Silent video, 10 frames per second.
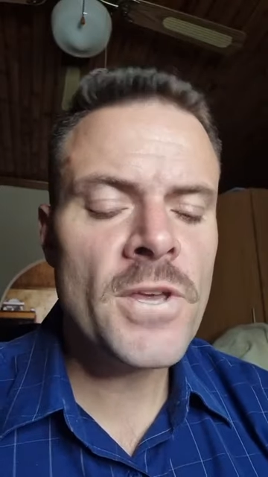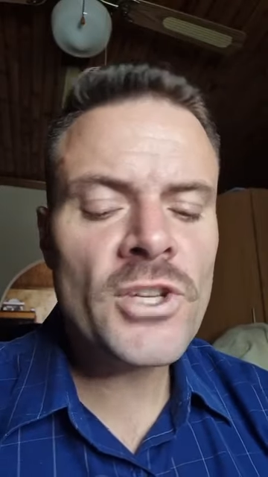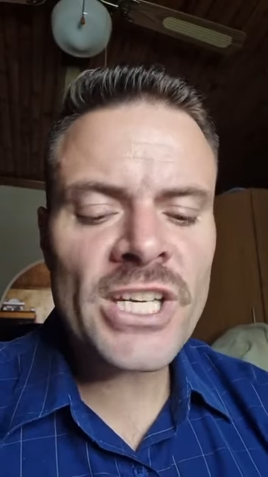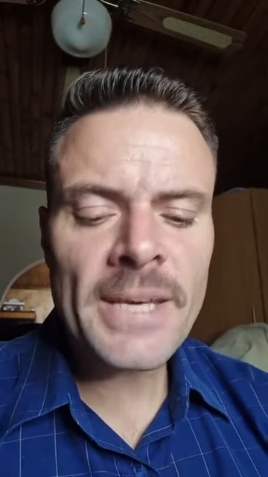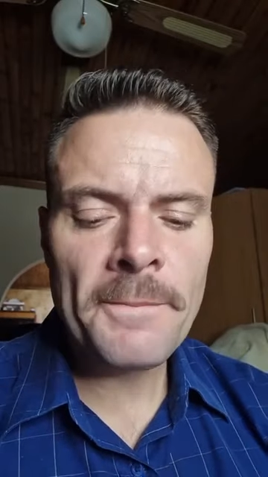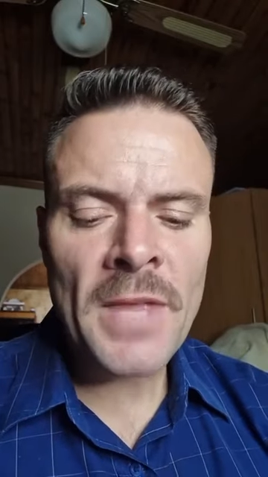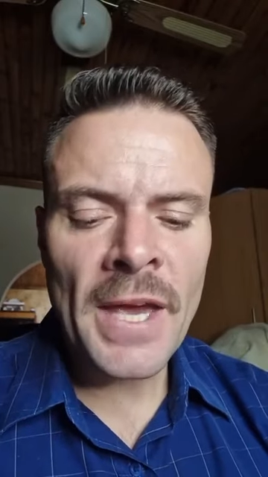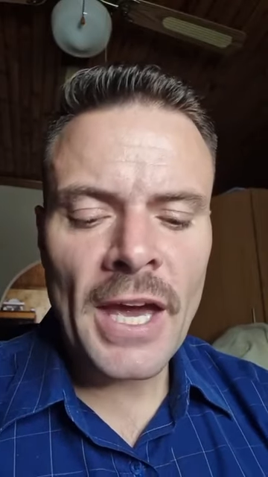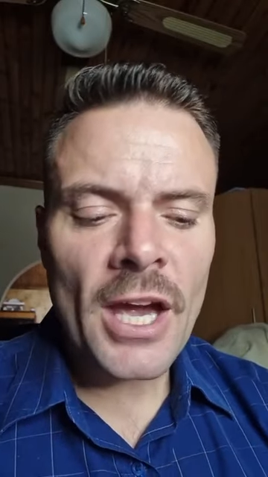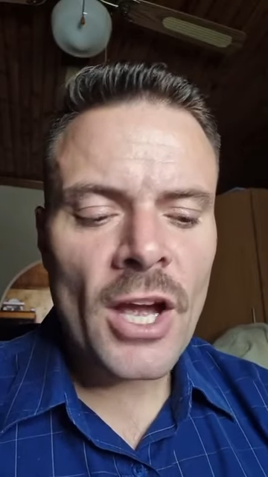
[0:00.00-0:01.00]
You see,
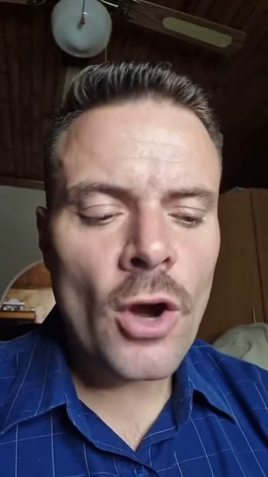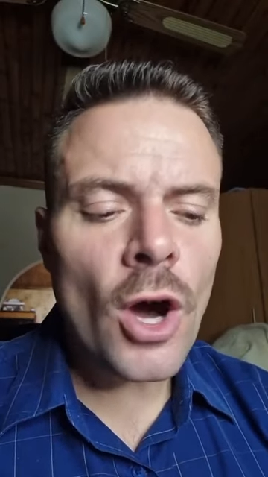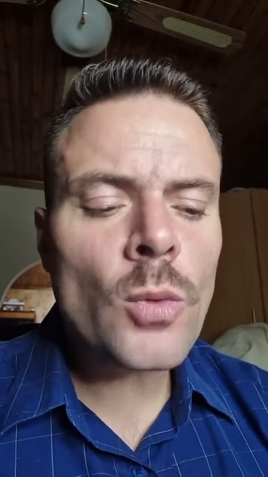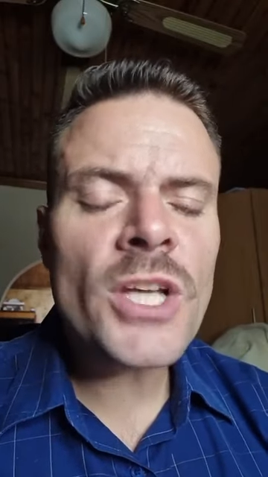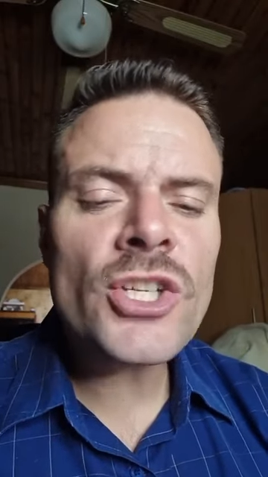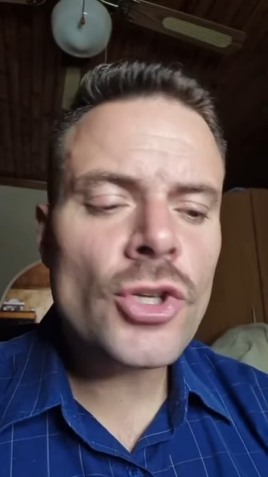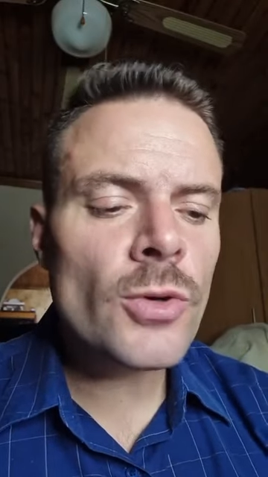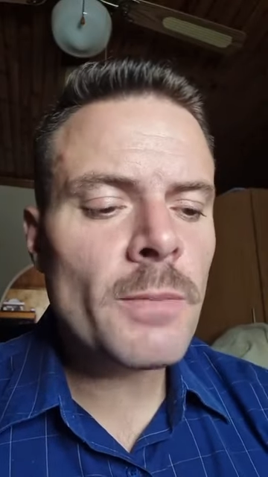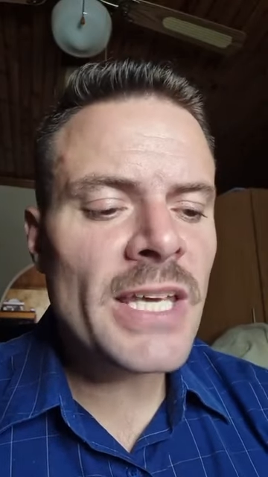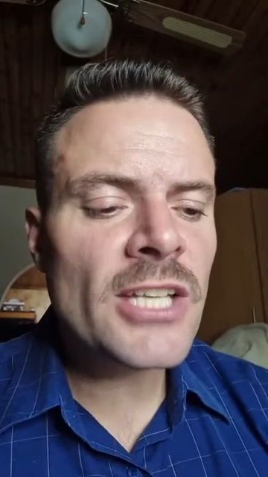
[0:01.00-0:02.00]
God wants
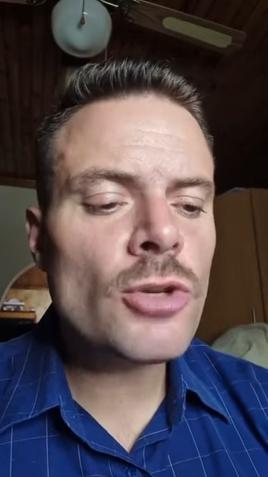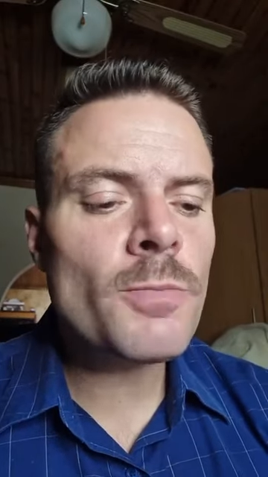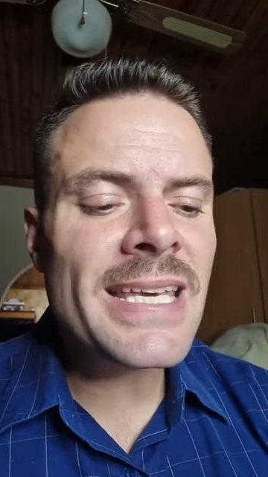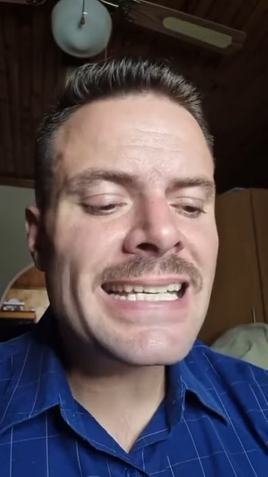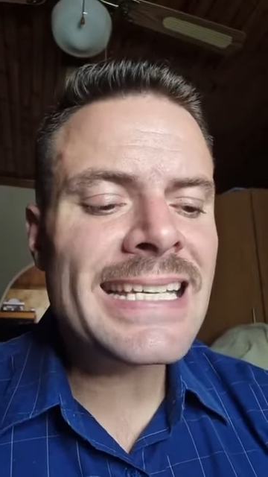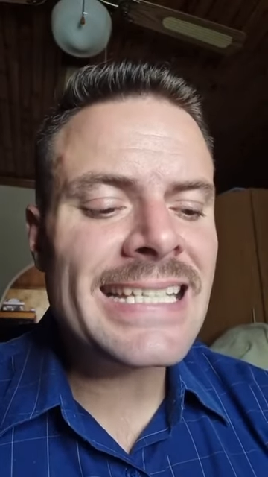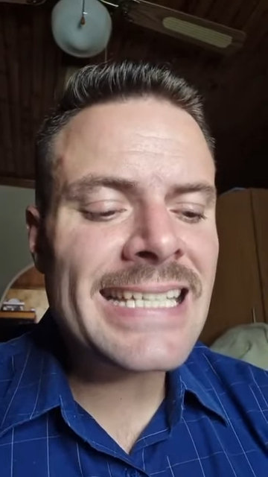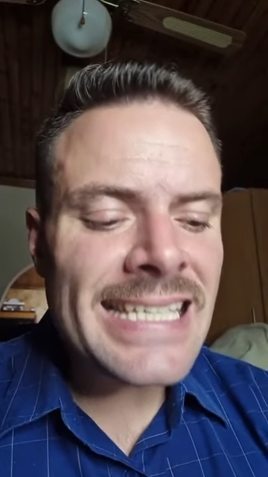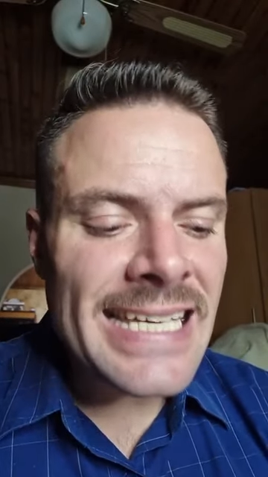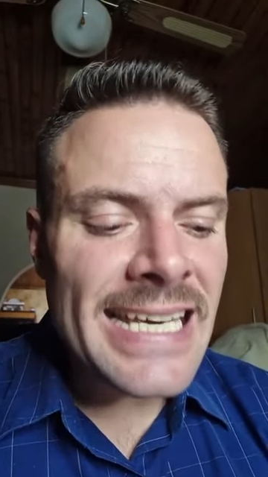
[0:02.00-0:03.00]
you and me to be
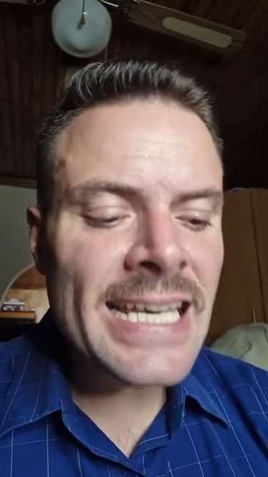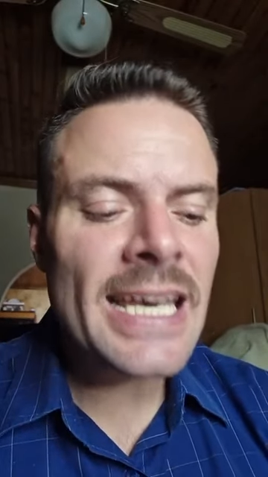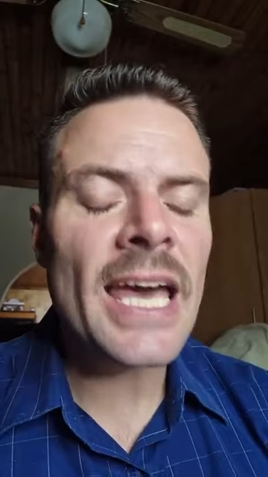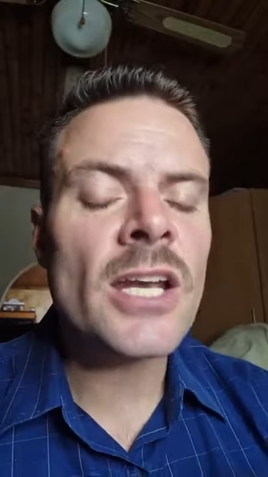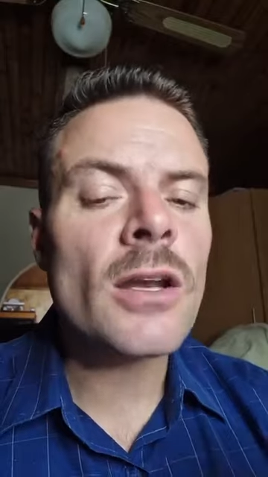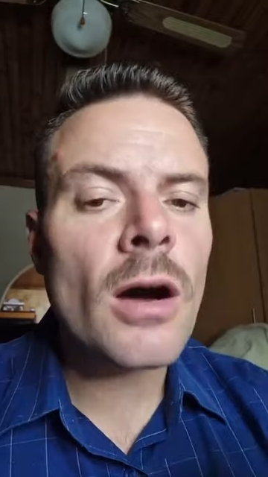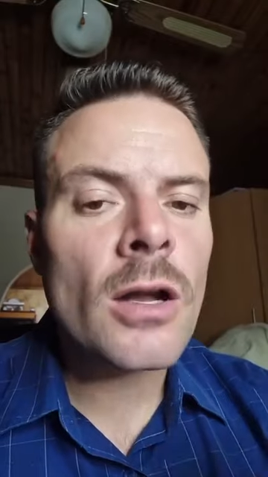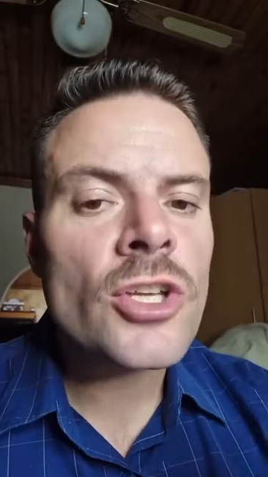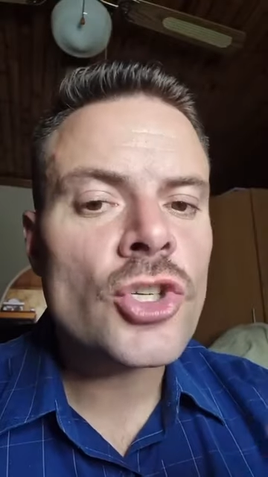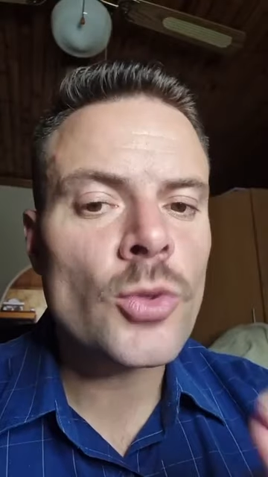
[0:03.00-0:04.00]
sincere and
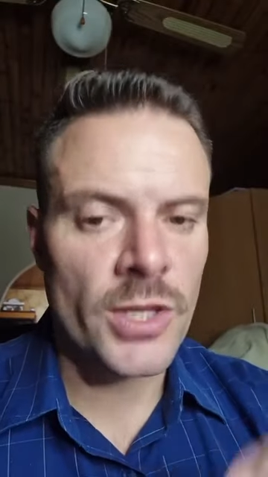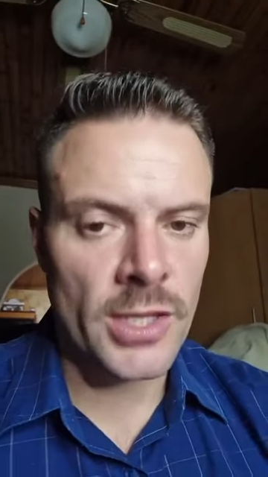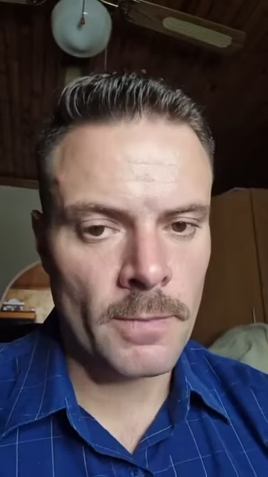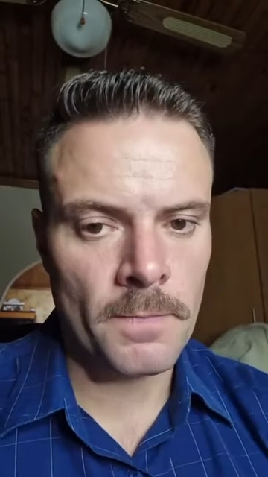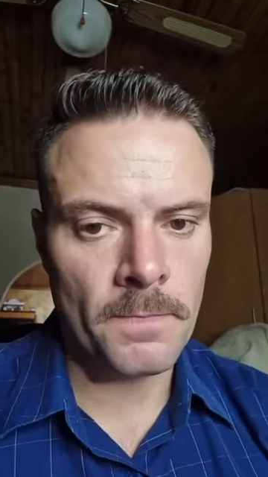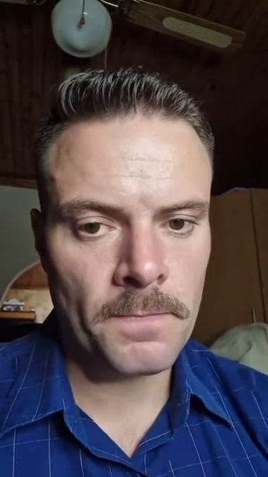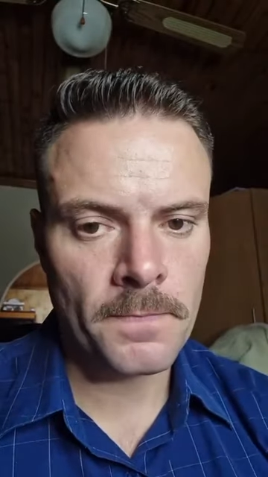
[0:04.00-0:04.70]
honest with him.